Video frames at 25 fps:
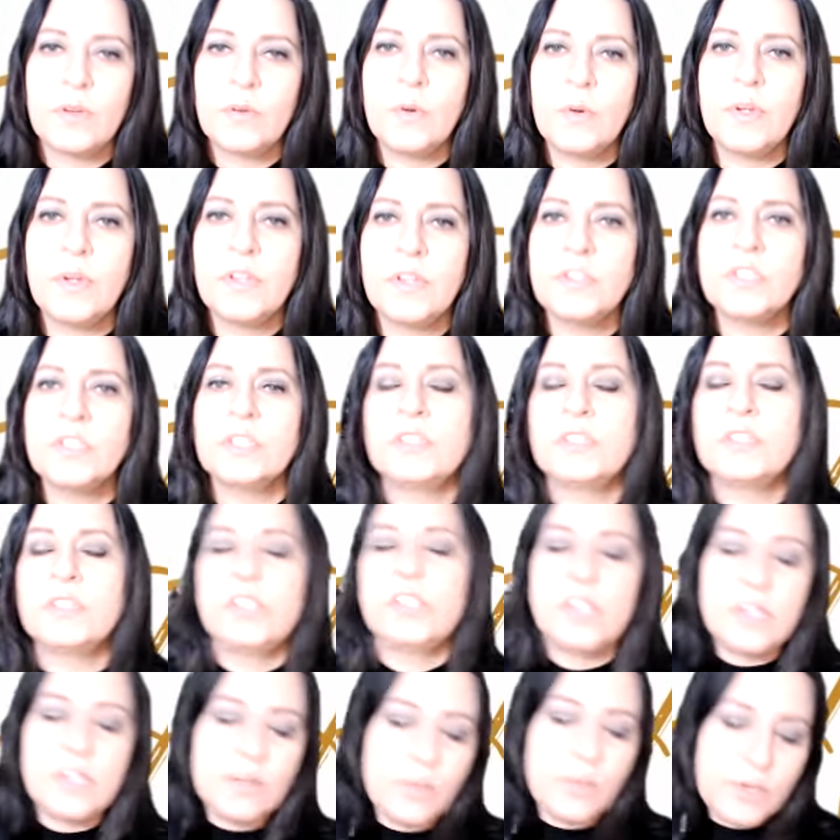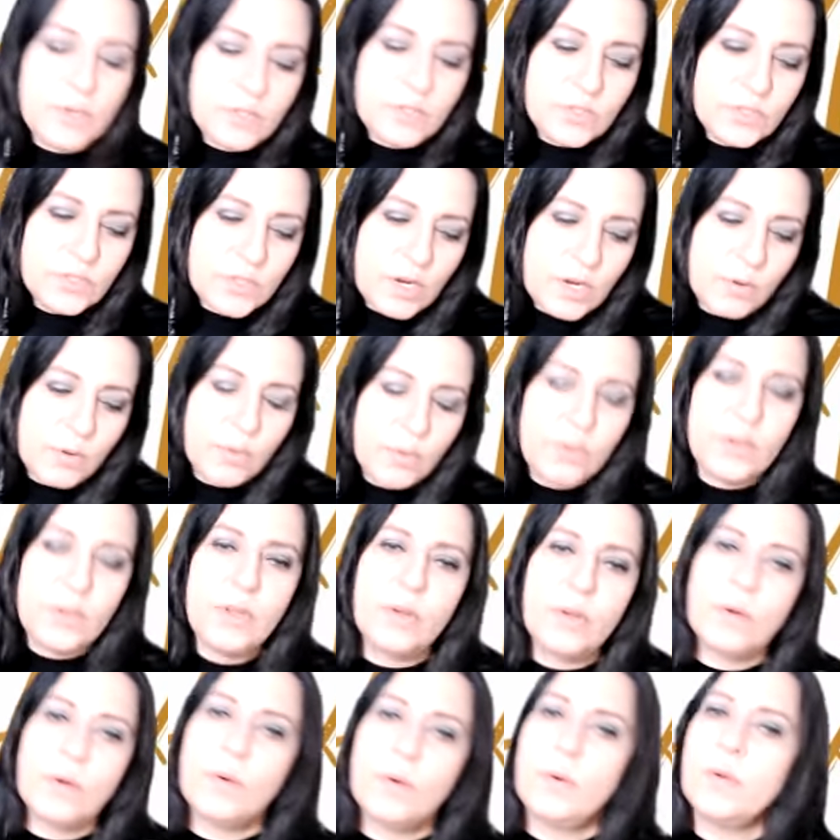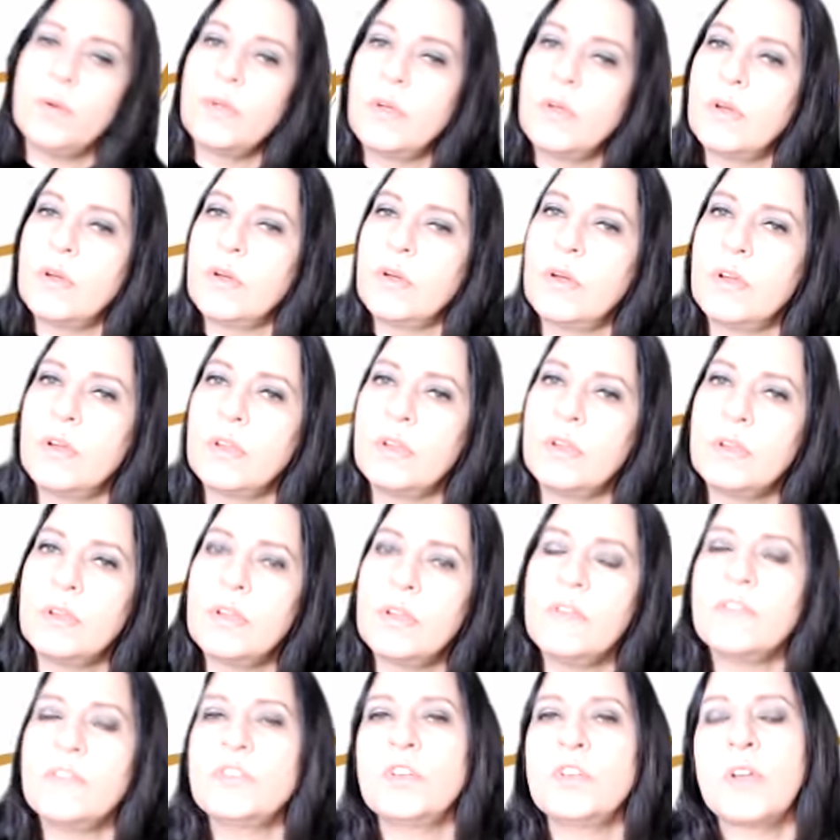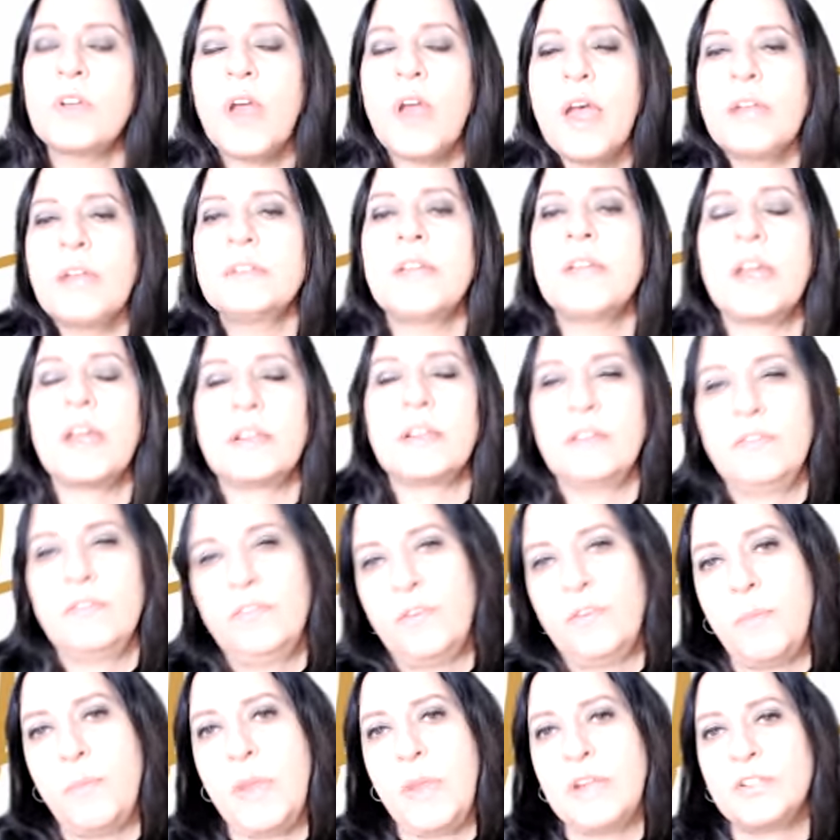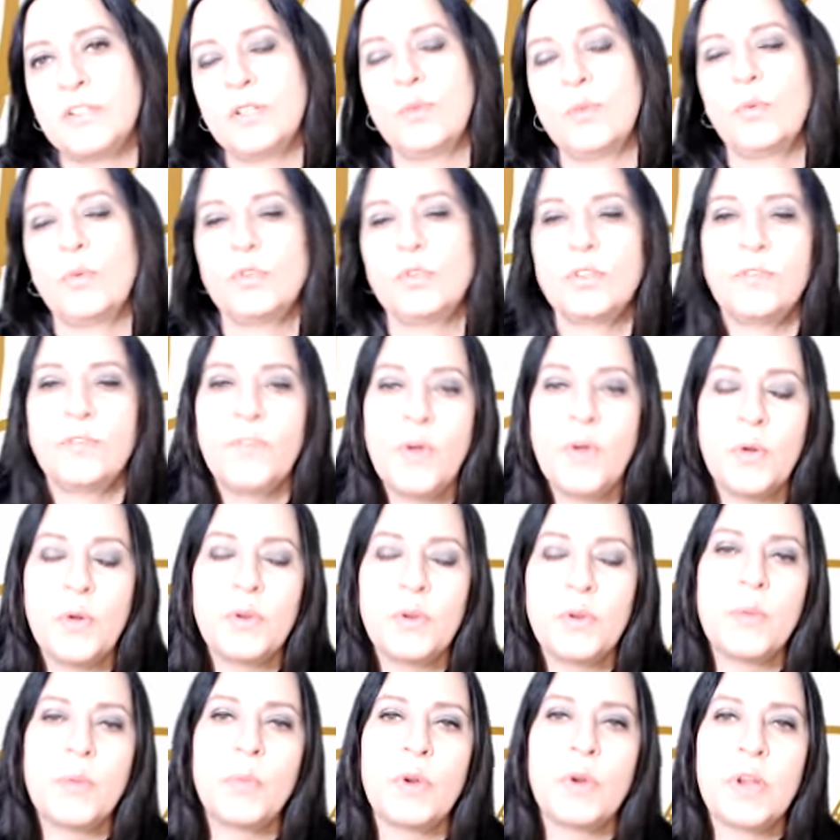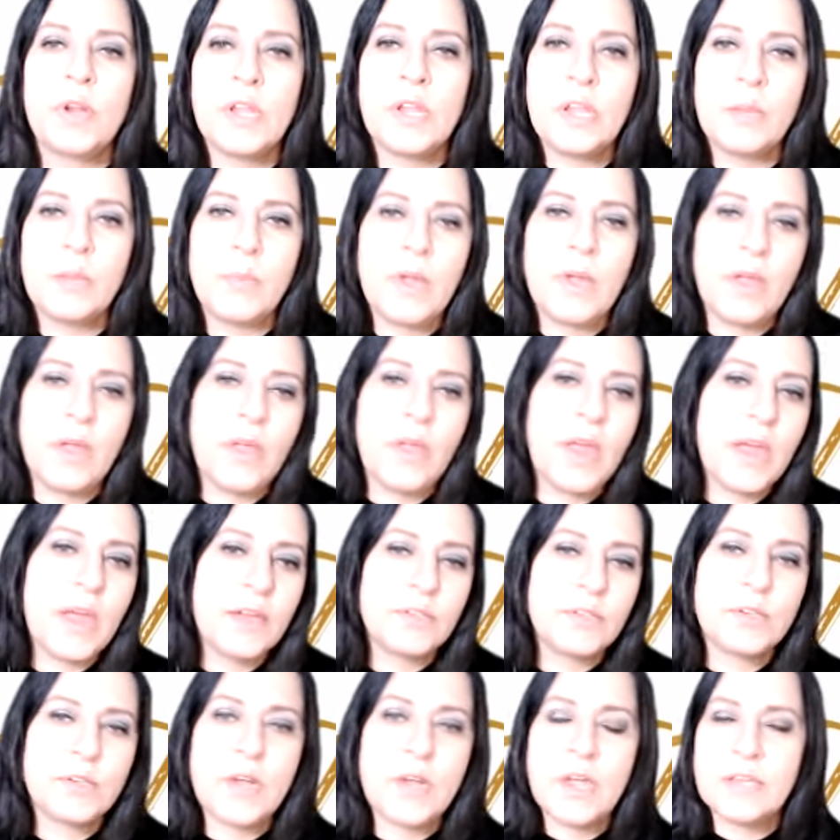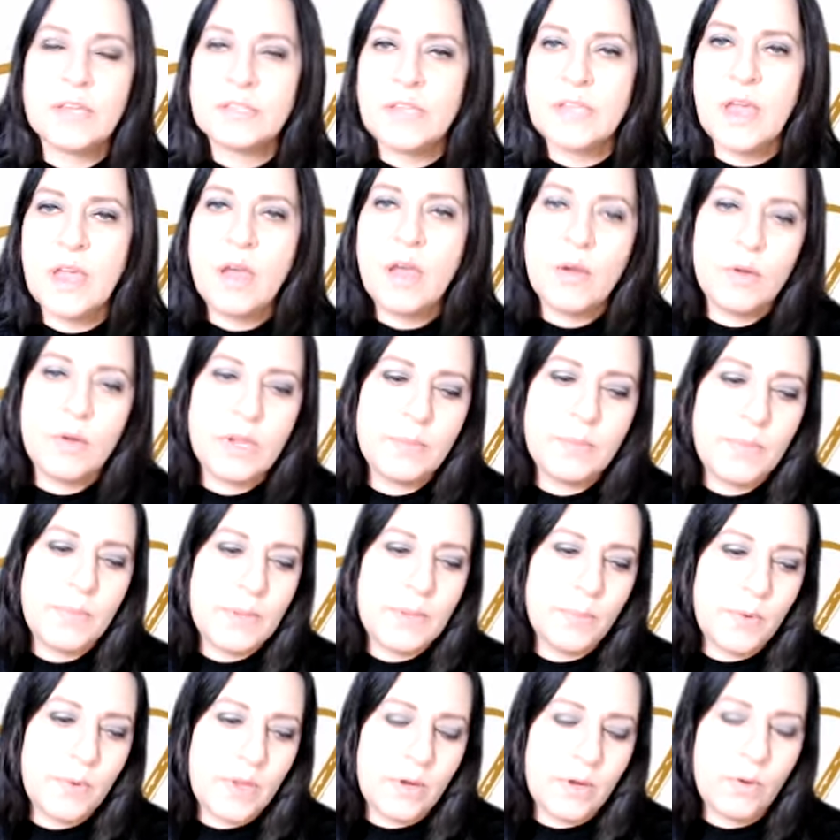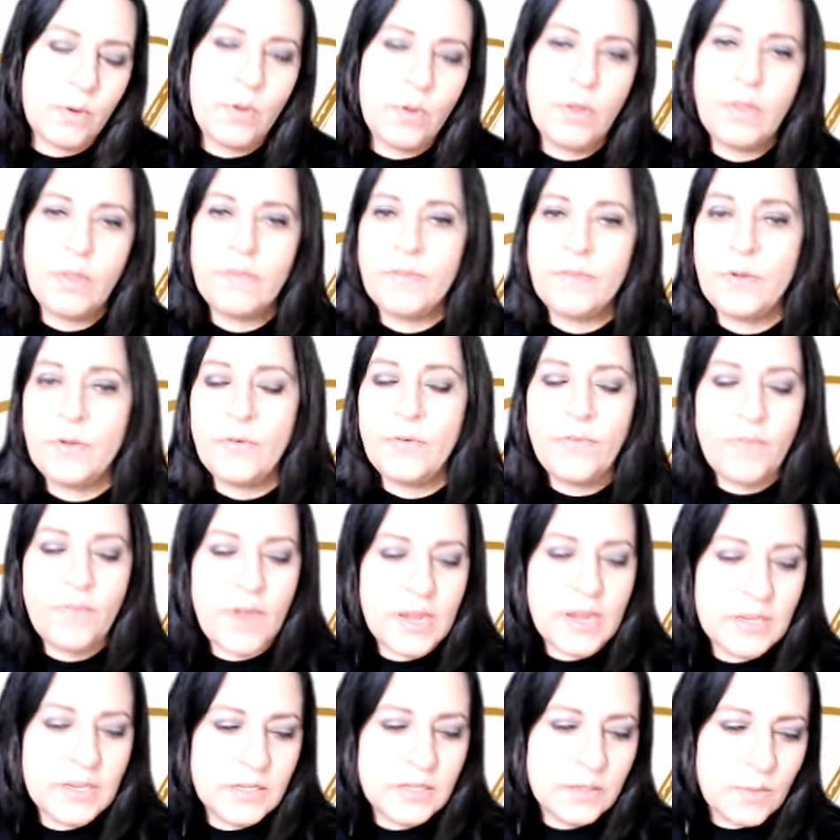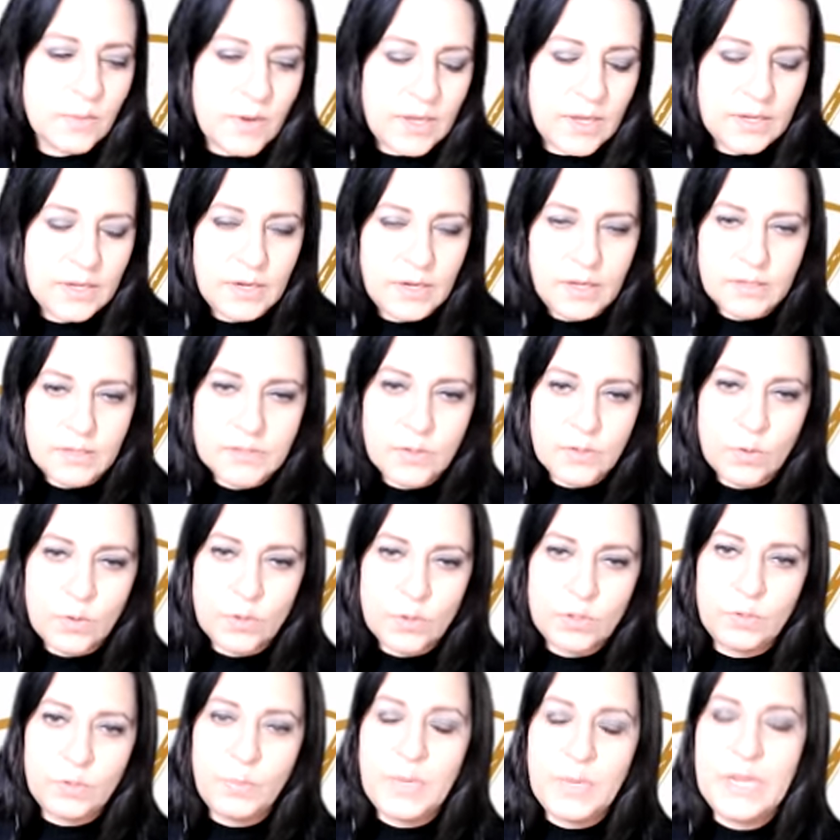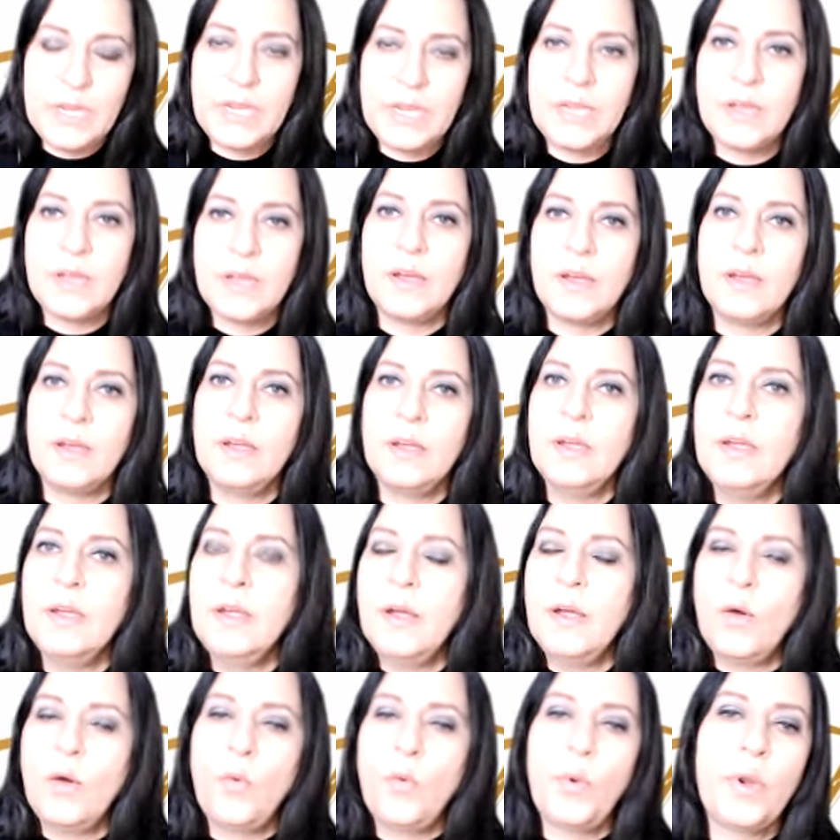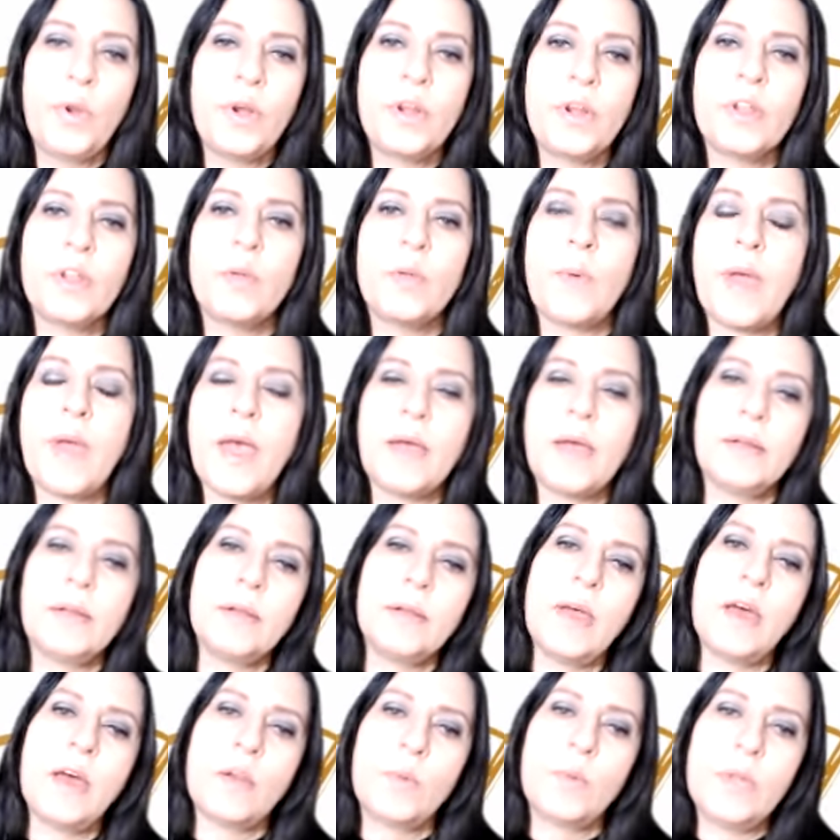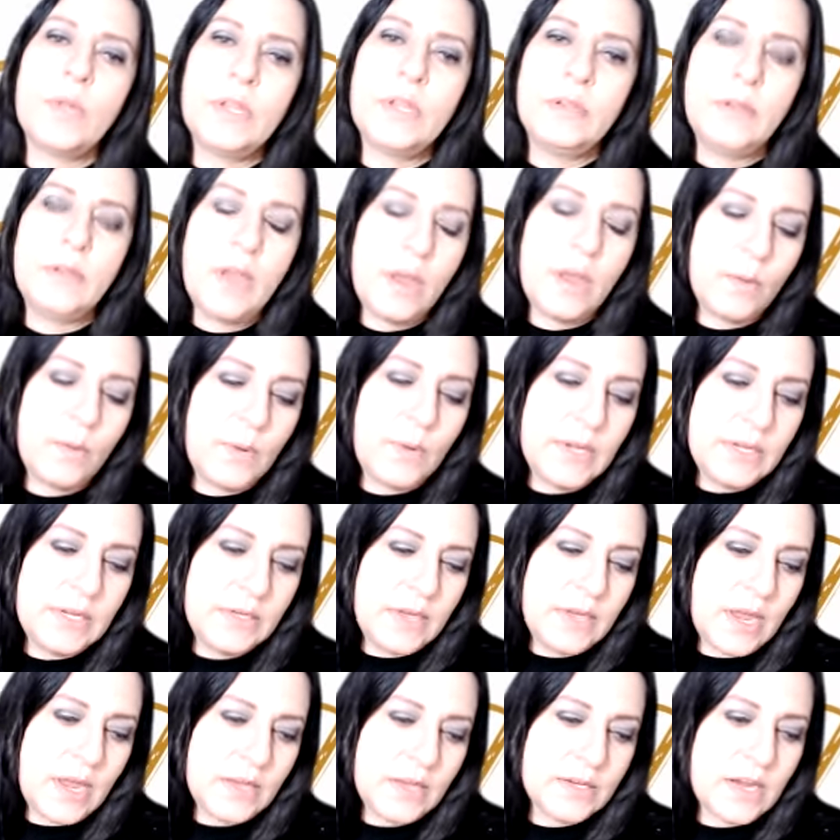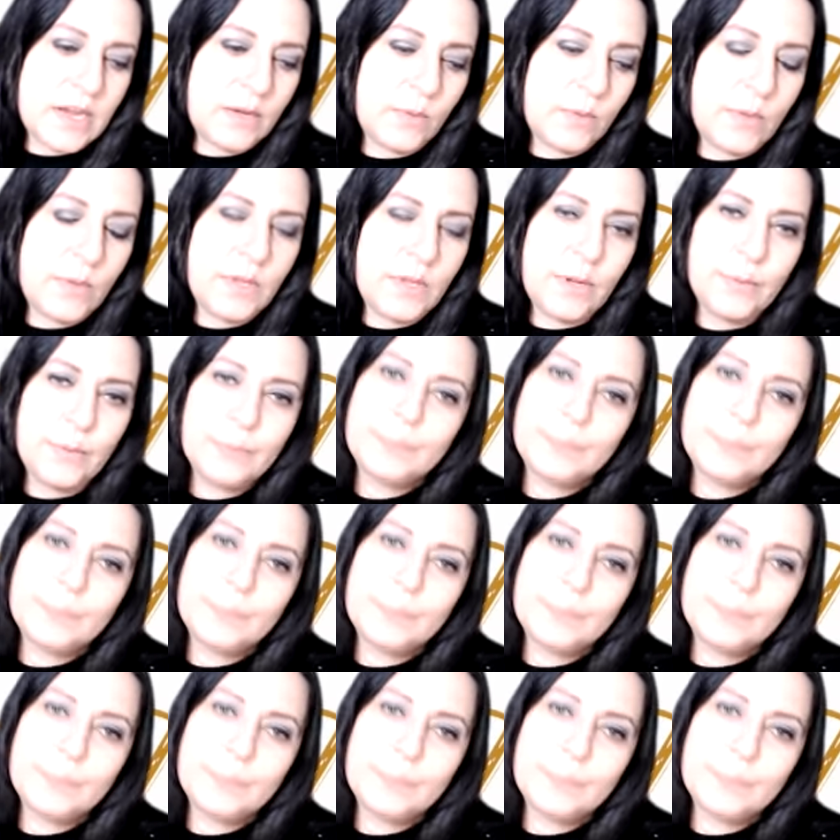Why don't you, Cheena, why don't you start with you? Give us your contact information. What's your phone number, email address? How can people get a hold of you, find you on social media? Where are you at? How do we contact with you?